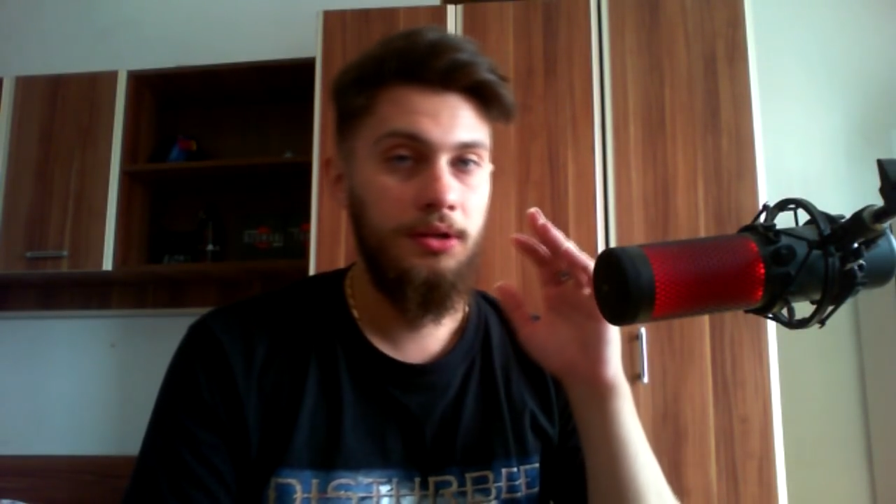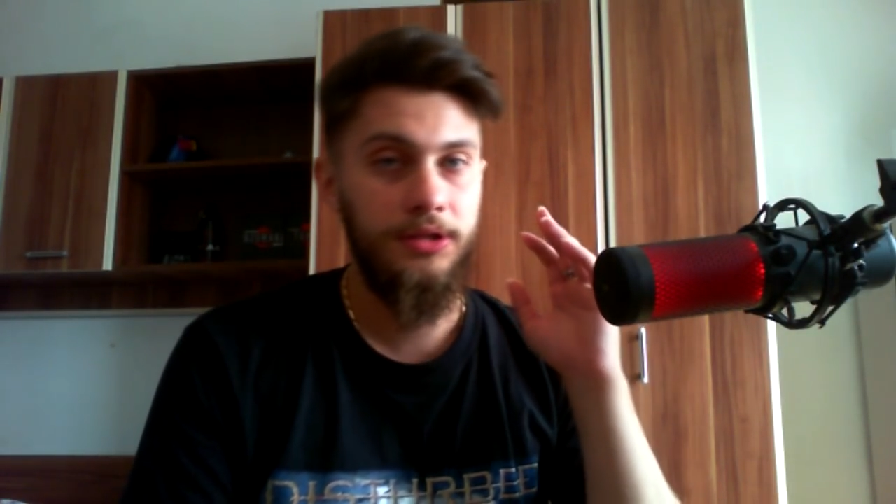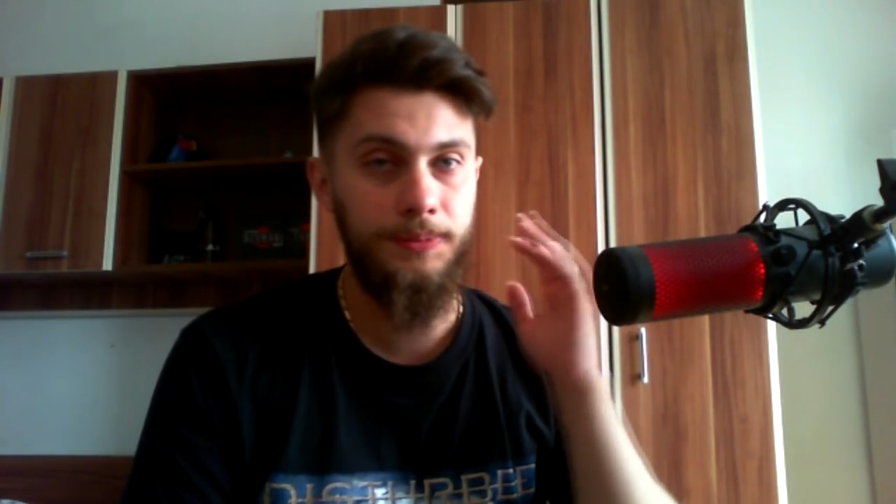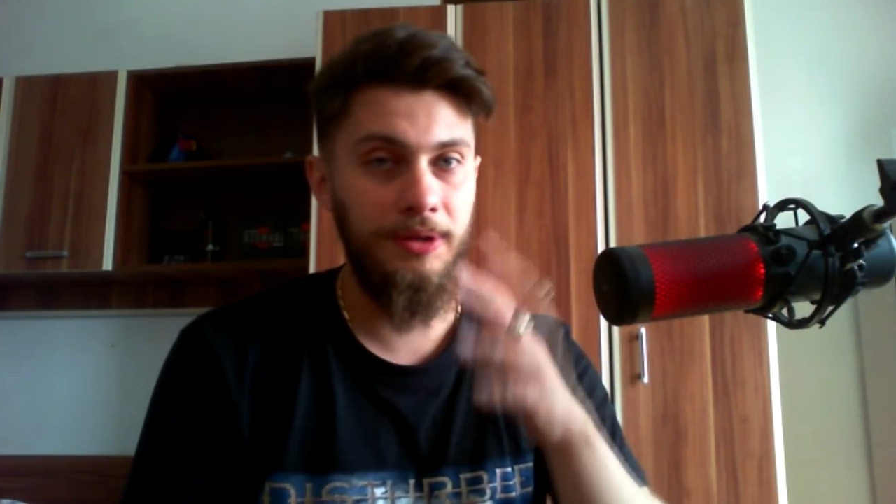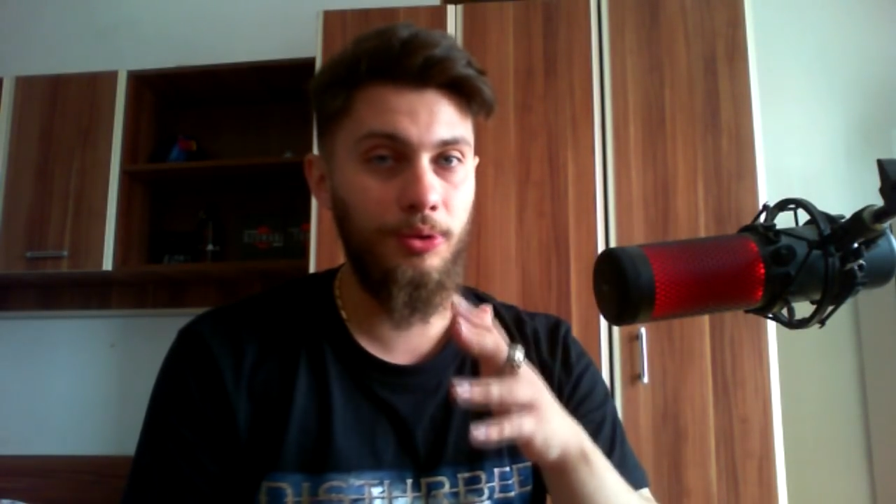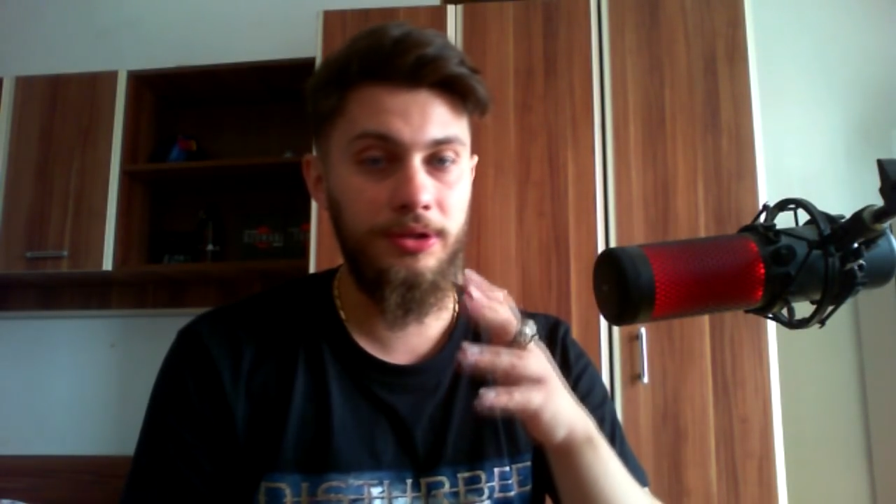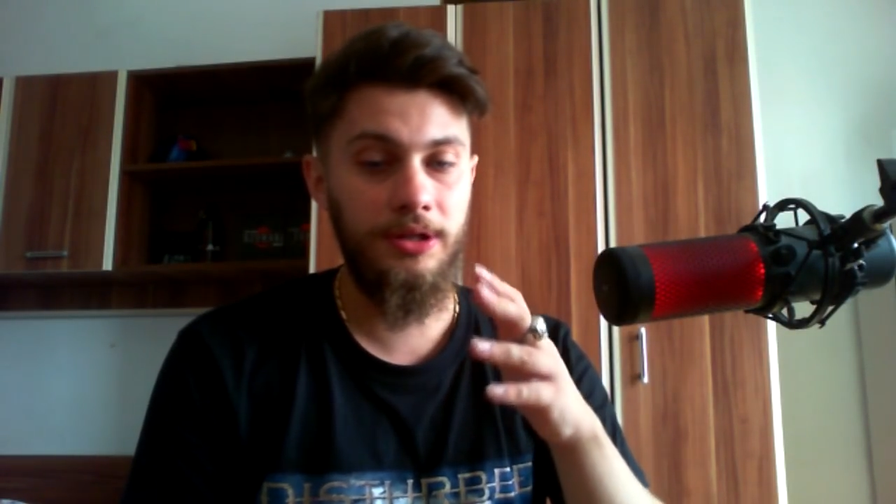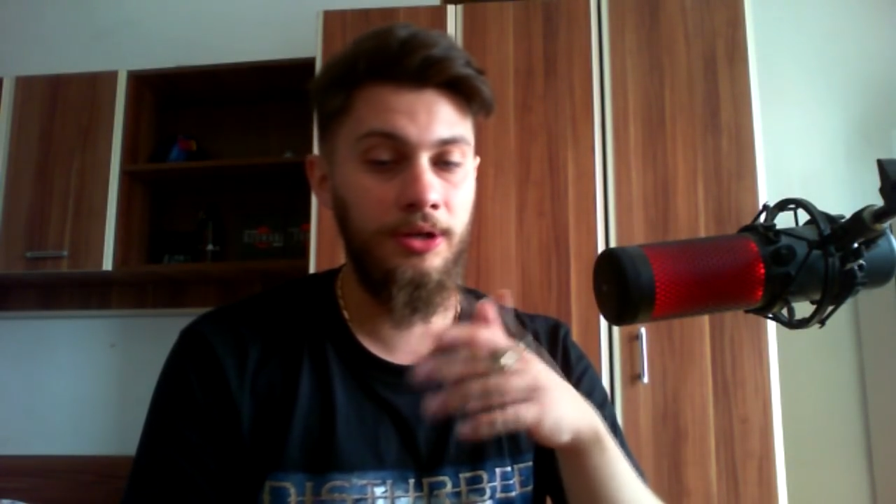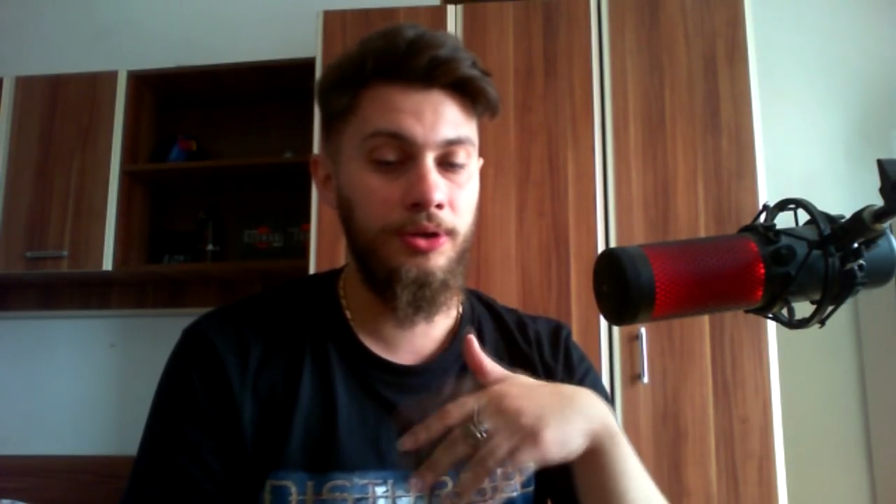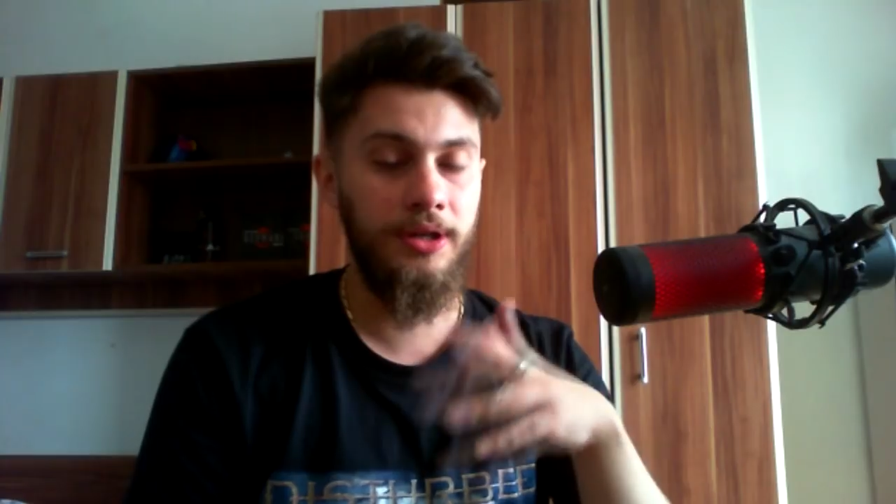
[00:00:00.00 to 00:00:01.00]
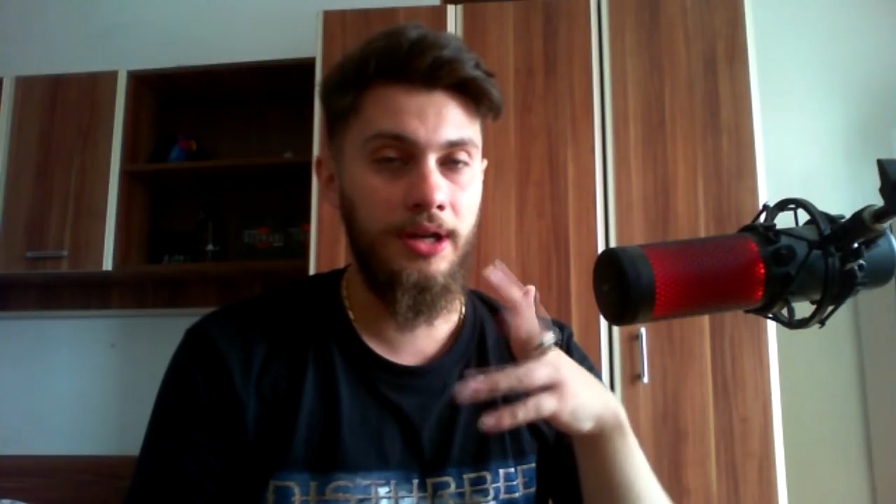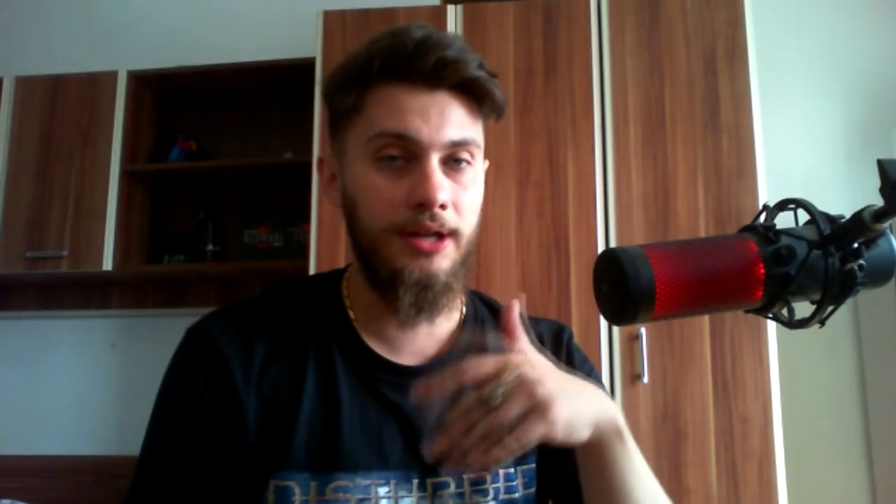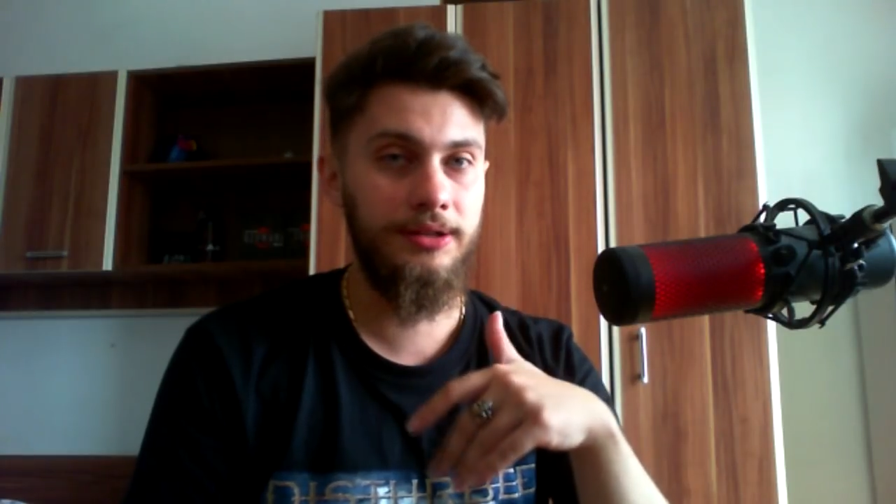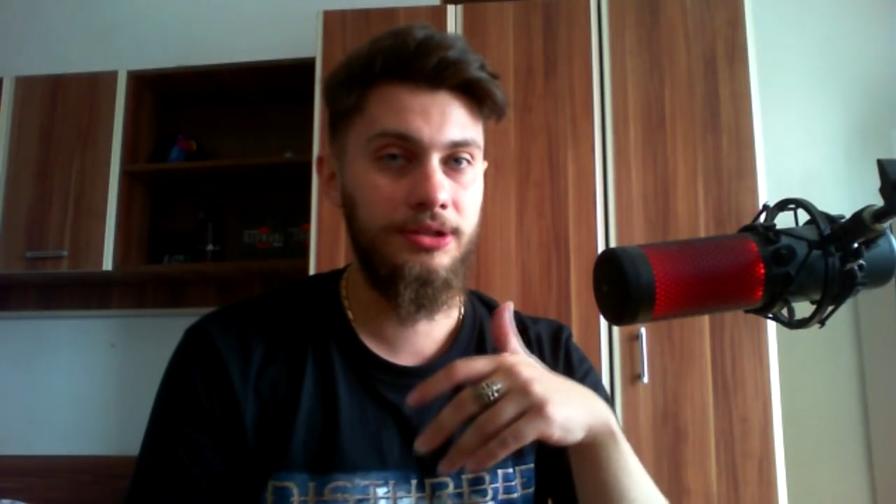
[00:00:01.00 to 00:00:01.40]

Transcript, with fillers: speak with her, you cannot.